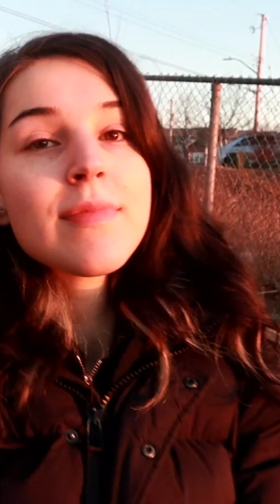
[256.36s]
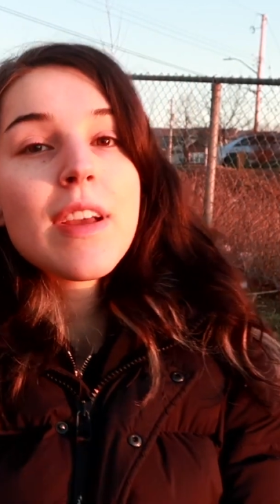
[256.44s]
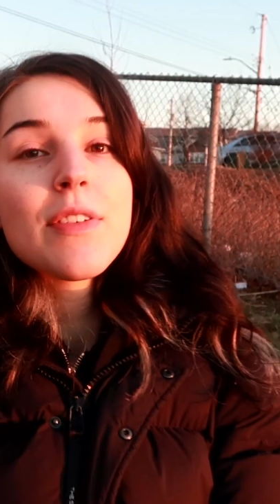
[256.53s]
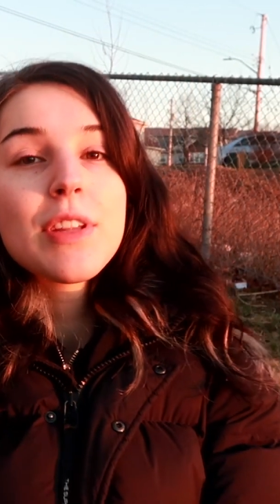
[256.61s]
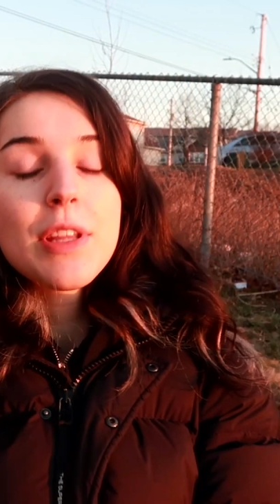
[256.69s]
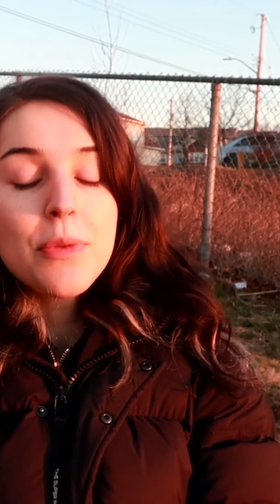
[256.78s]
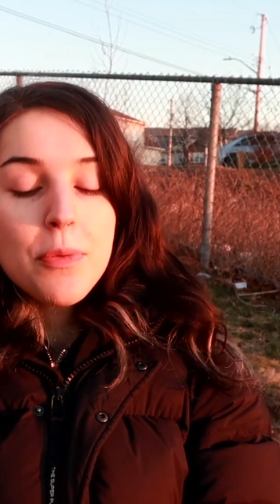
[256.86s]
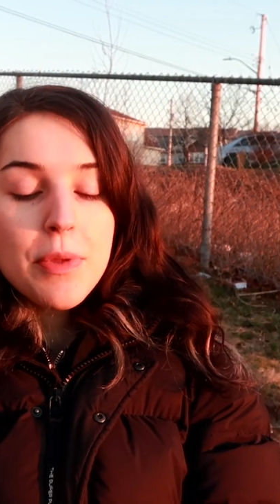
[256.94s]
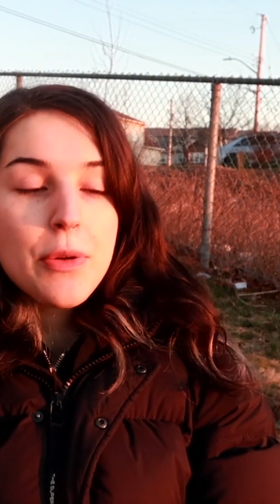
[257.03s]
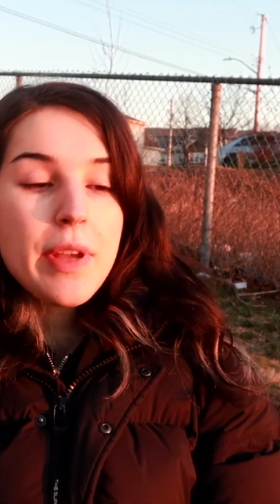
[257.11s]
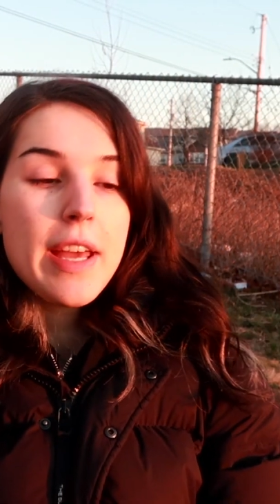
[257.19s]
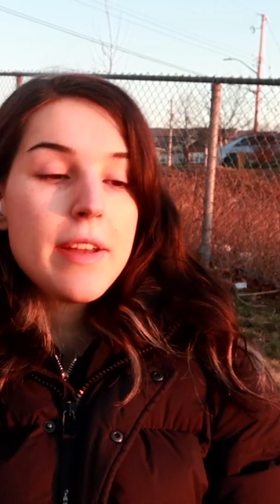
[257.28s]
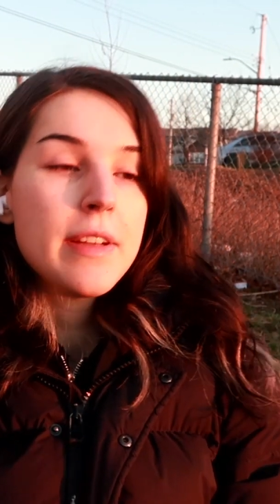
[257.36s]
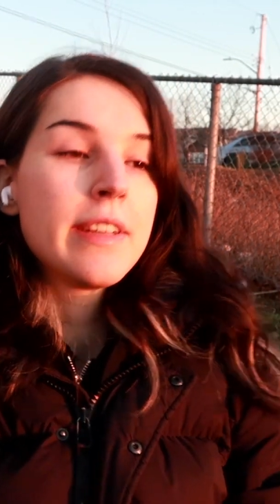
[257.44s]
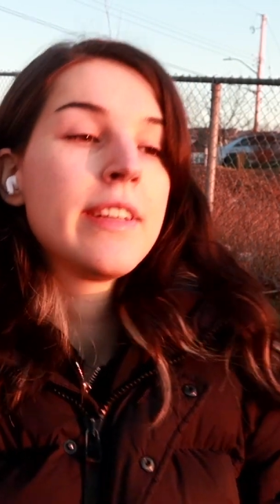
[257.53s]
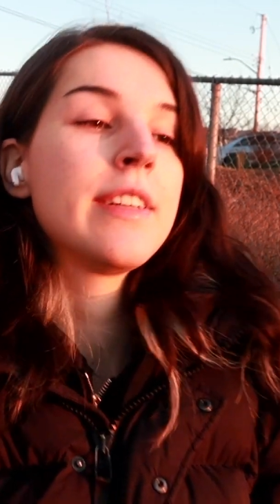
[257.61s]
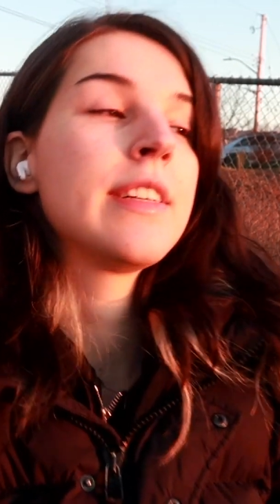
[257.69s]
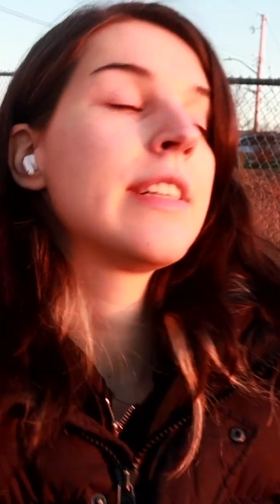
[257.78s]
Everything will be okay.
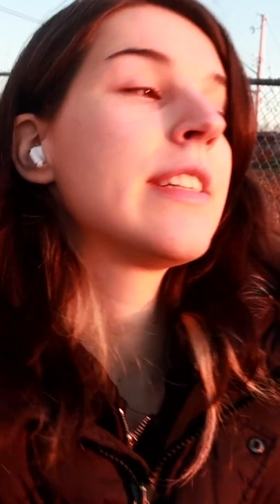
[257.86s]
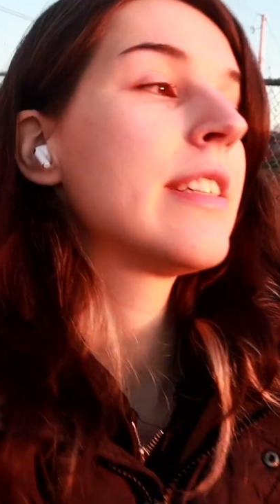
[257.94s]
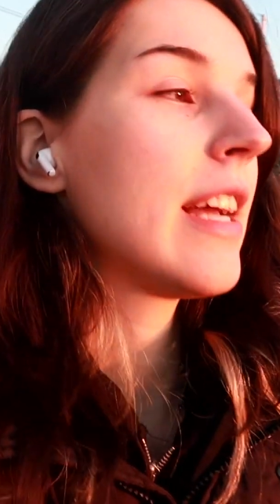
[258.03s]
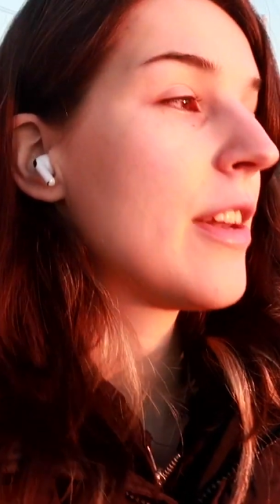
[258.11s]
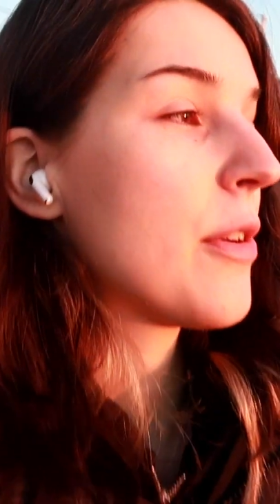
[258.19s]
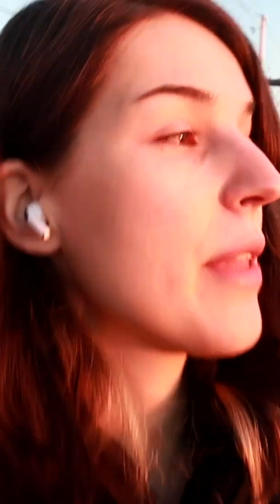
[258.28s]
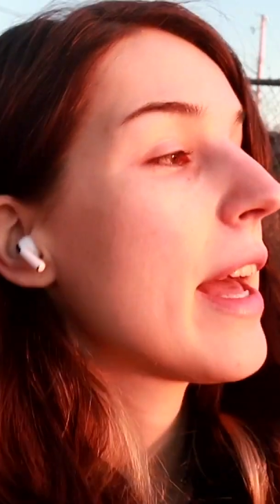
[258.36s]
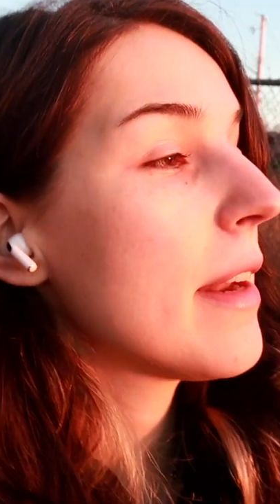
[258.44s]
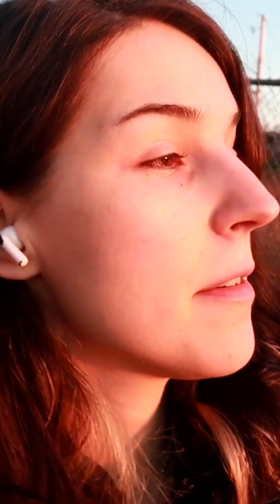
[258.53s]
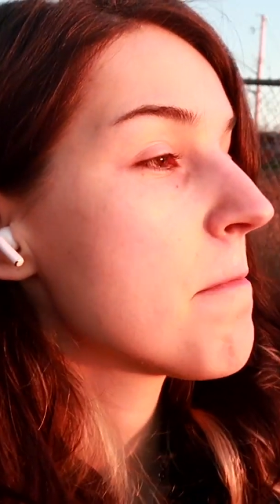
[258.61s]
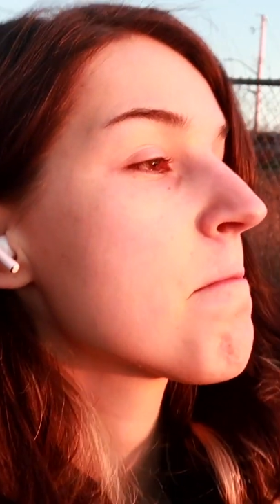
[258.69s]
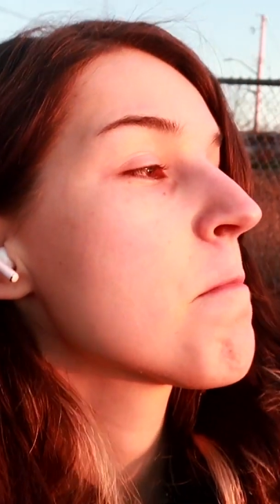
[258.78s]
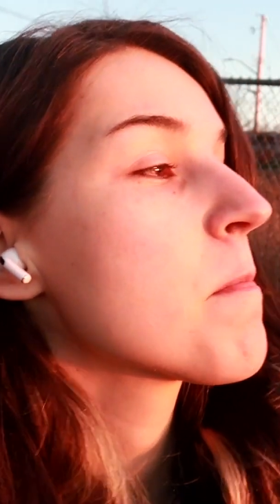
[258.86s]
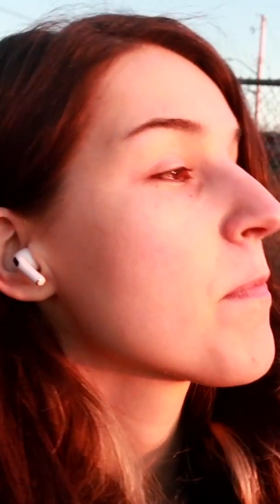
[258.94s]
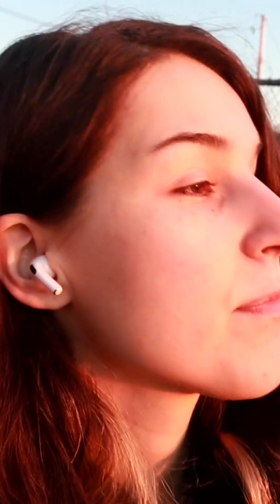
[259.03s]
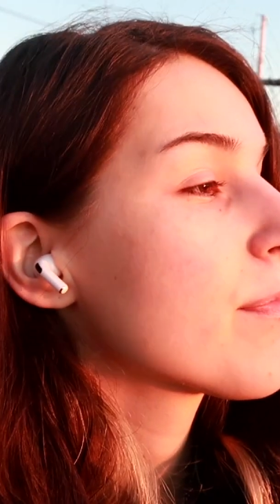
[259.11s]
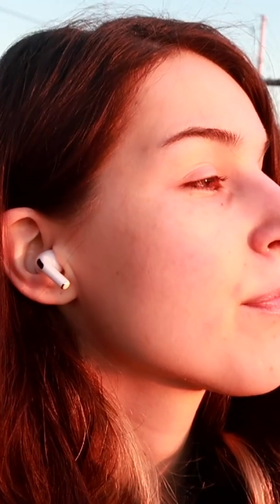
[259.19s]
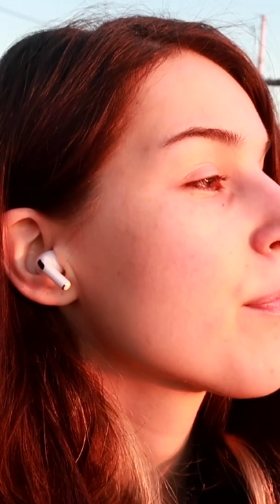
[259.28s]
I know that.
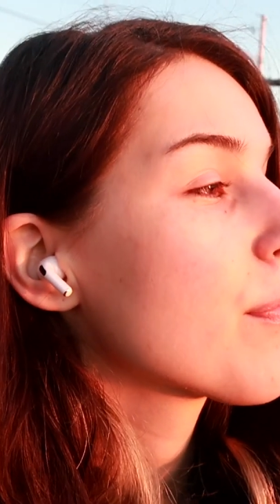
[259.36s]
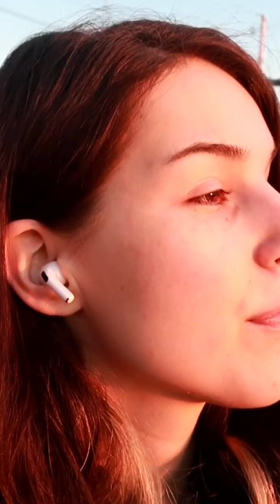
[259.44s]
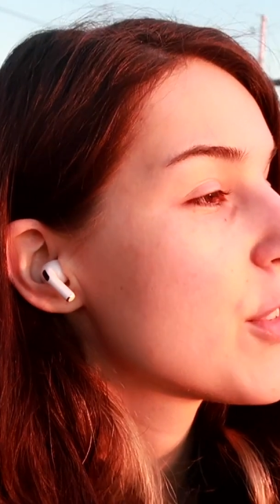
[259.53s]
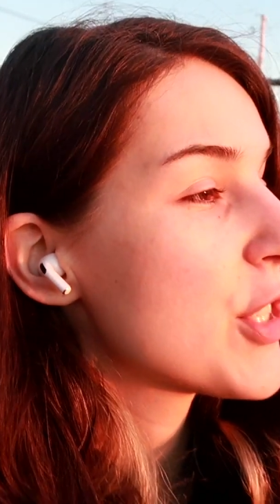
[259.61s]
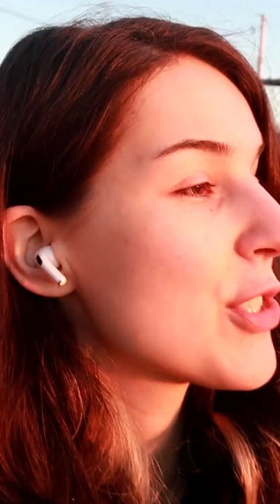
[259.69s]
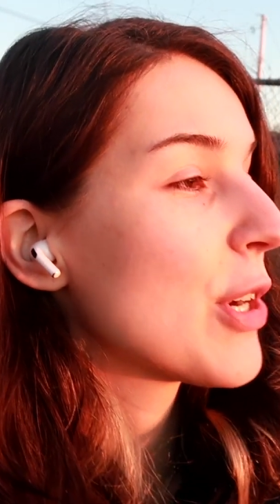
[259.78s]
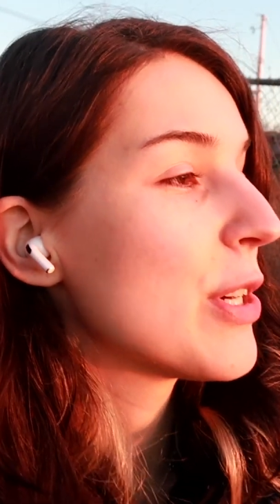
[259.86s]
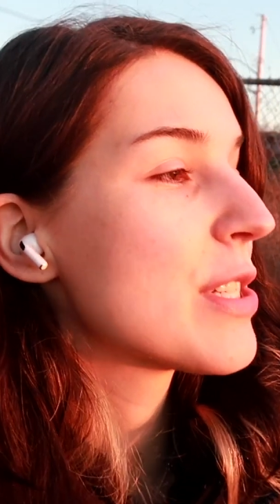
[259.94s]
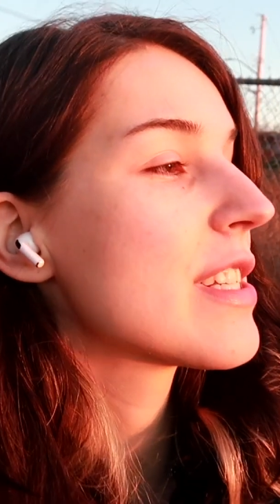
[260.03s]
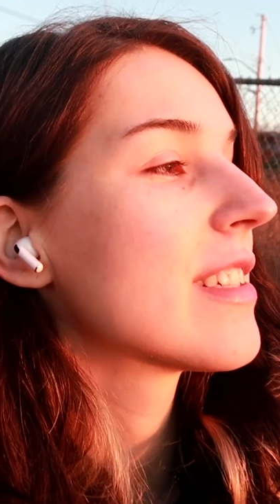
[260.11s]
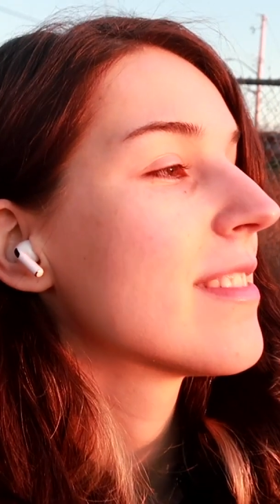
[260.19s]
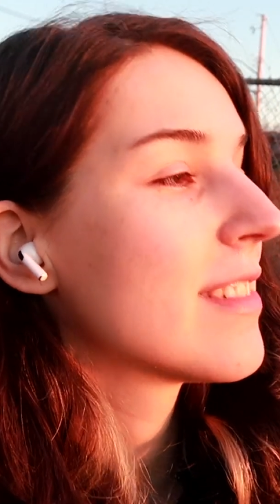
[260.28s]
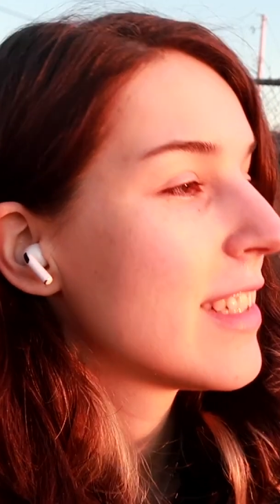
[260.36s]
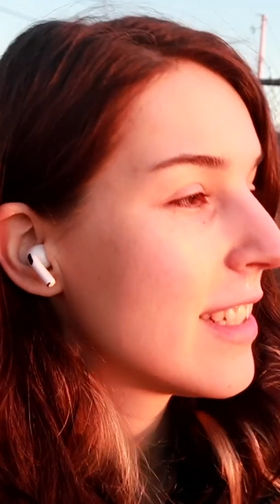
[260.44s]
It's just hard to